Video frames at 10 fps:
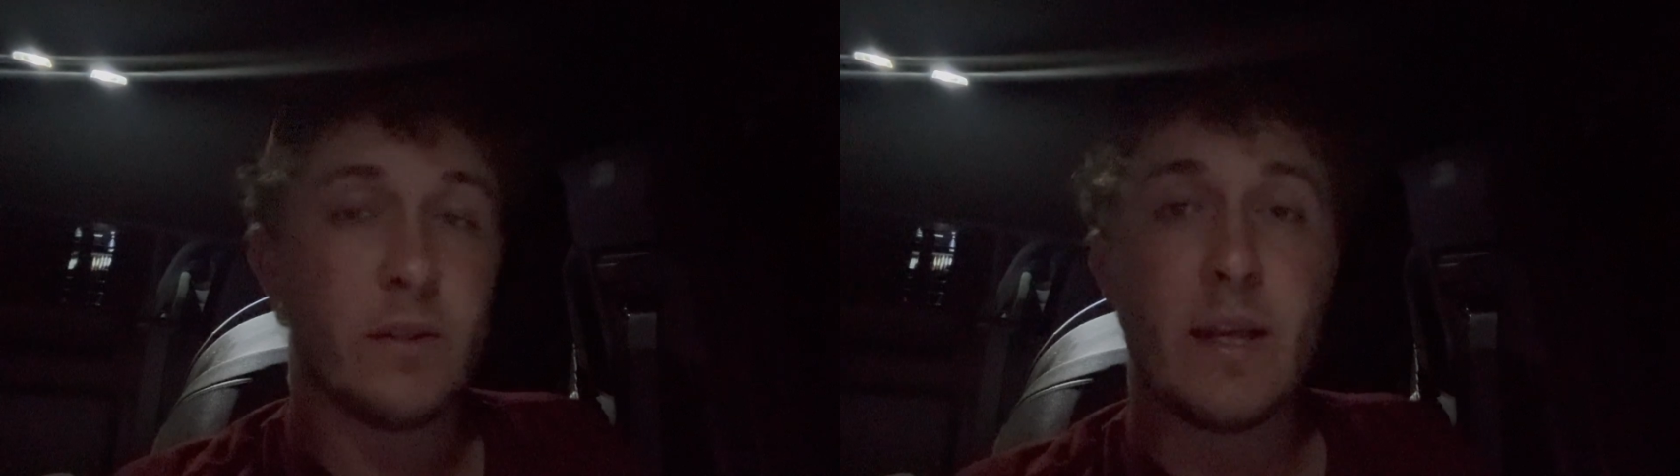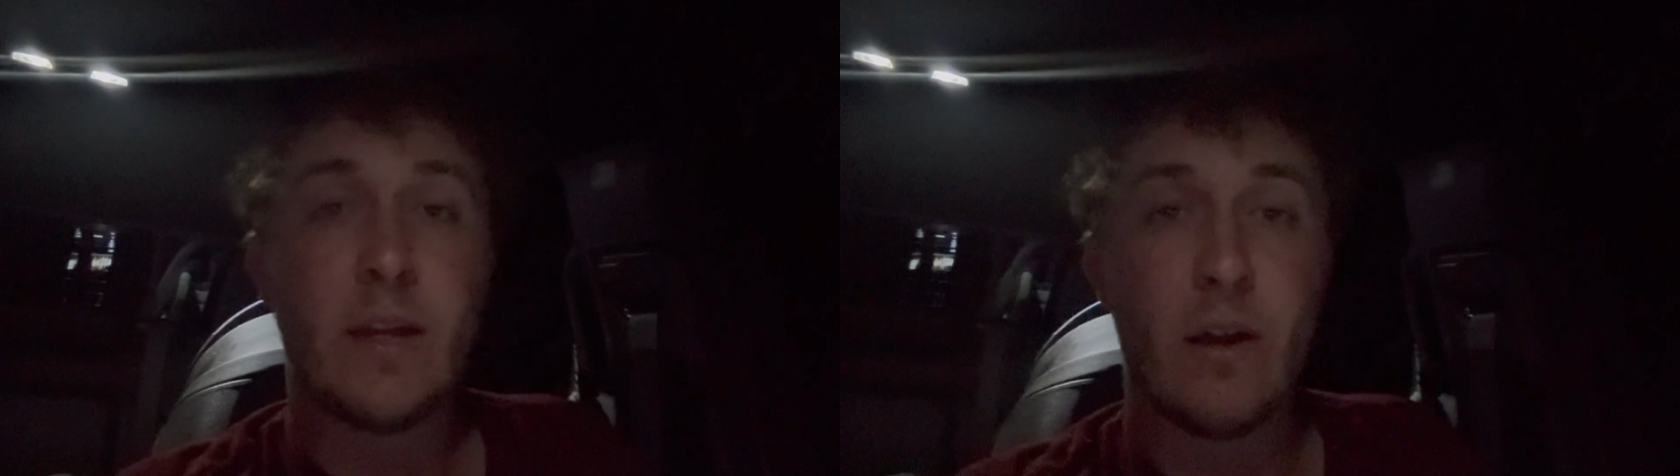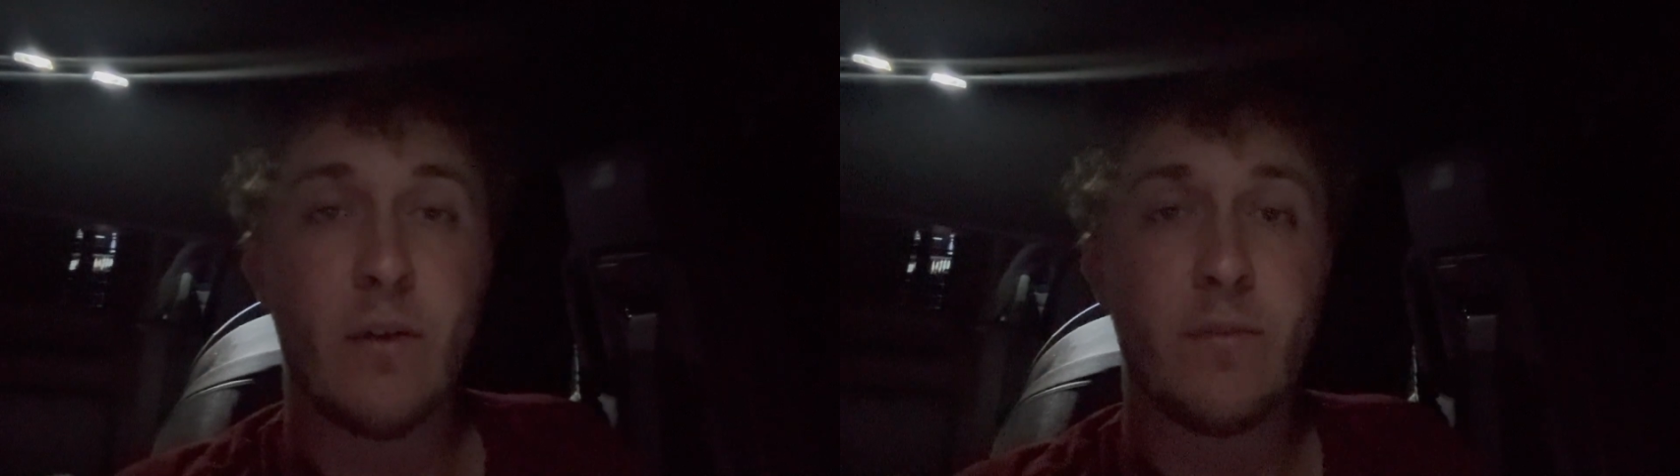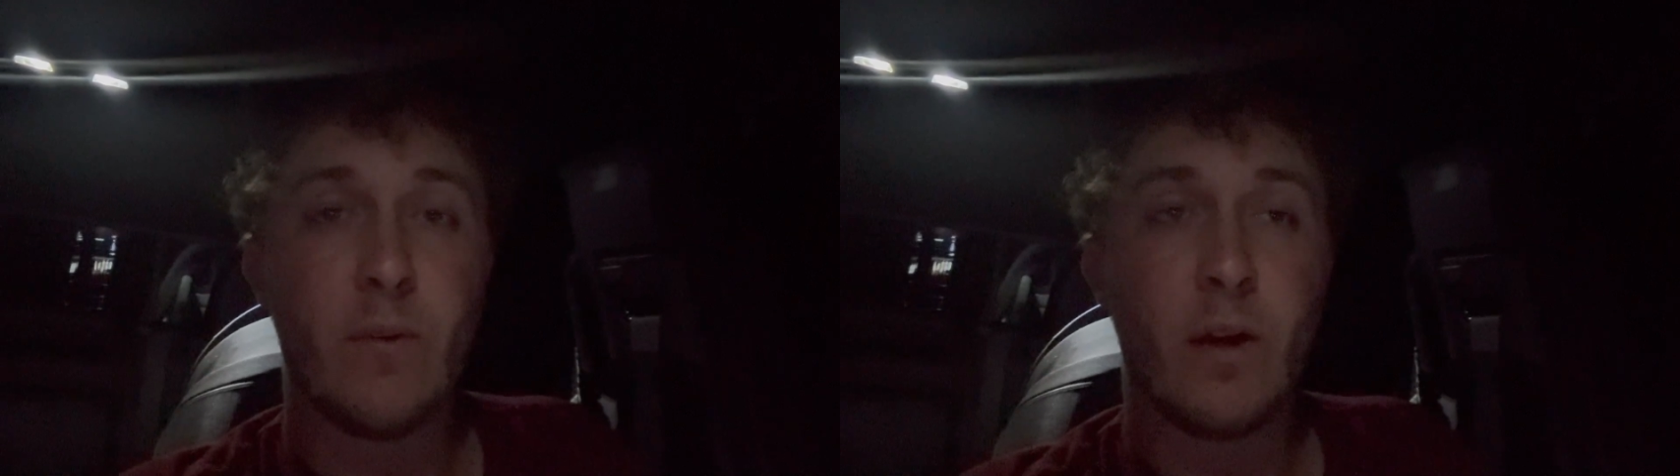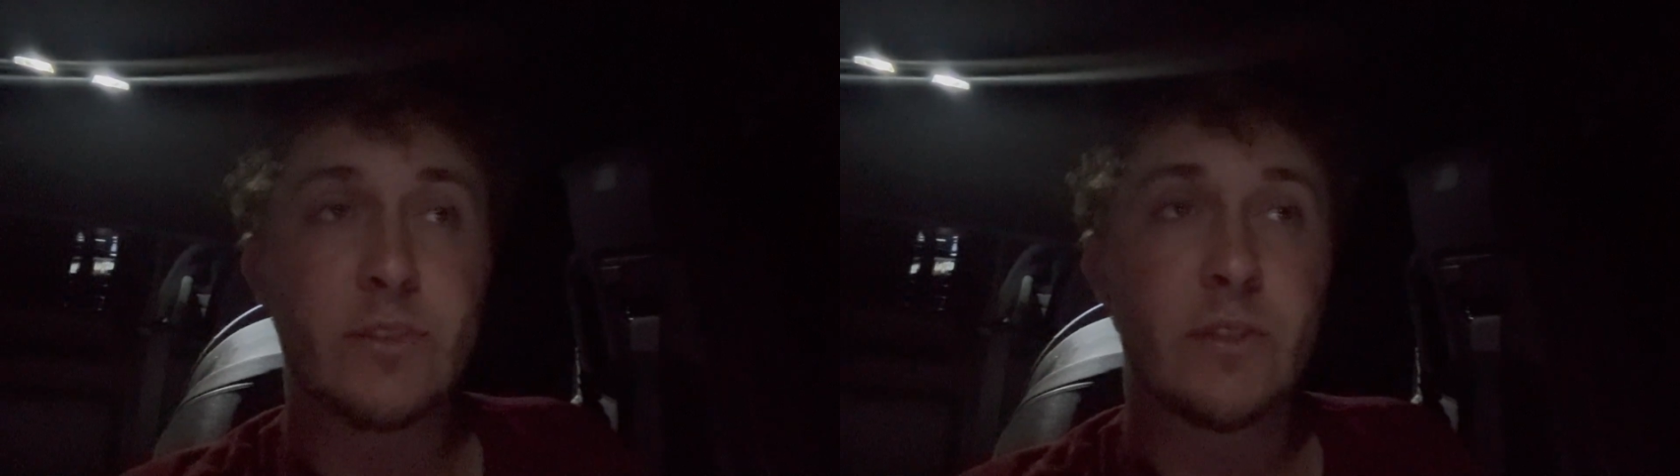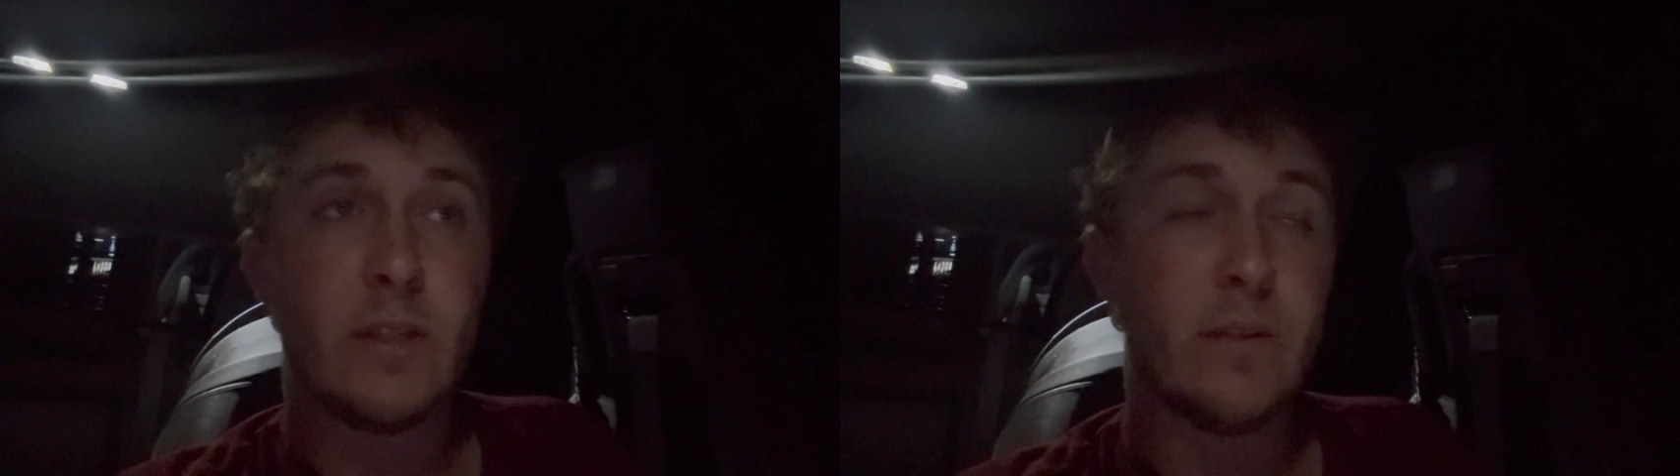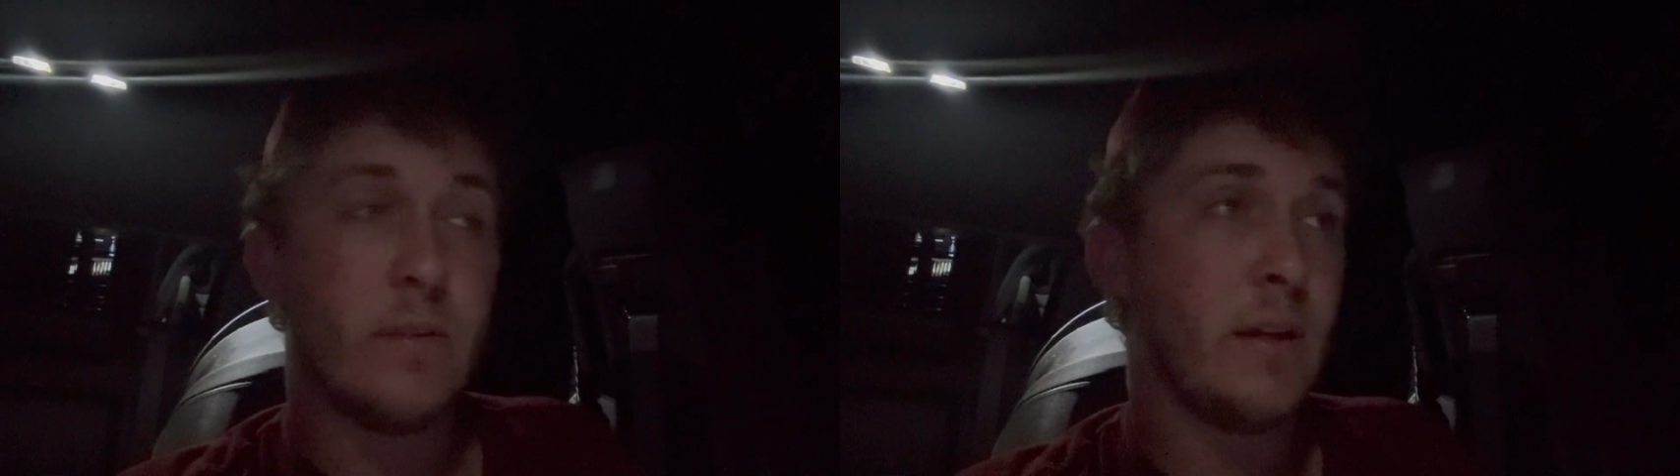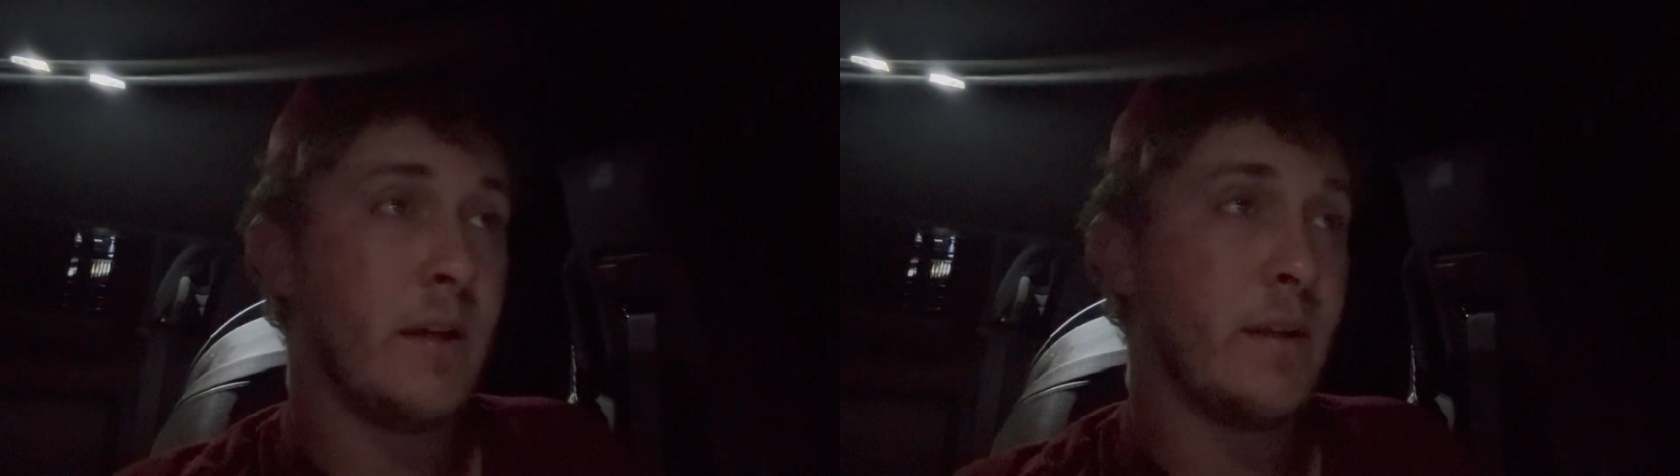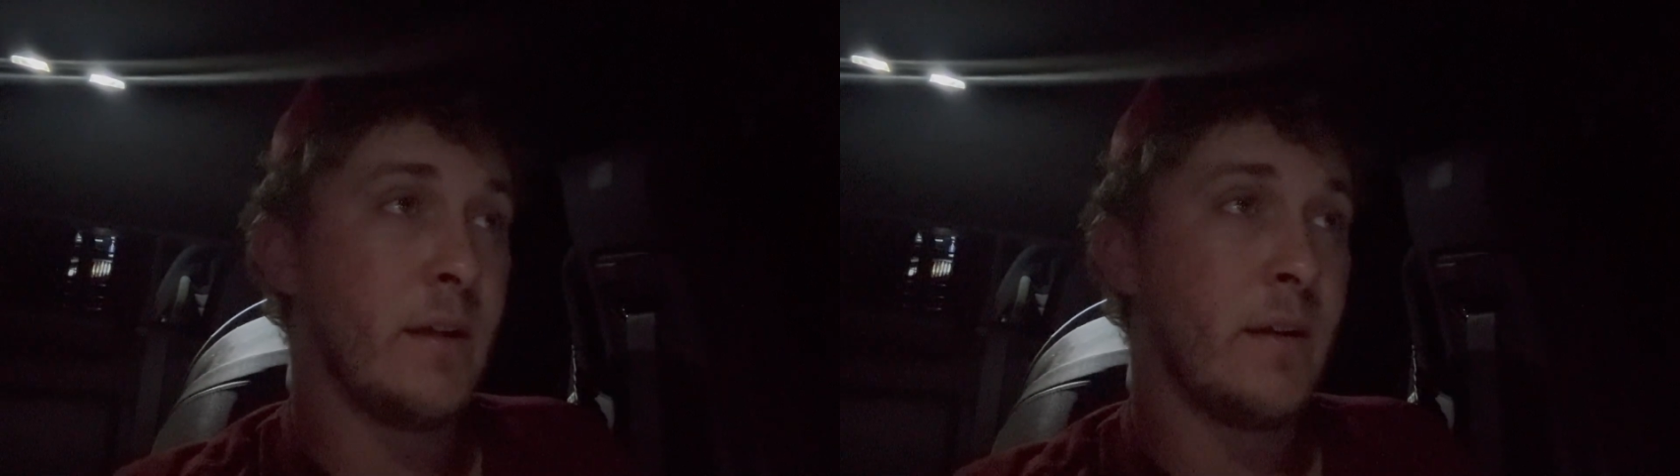thank y'all for watching it and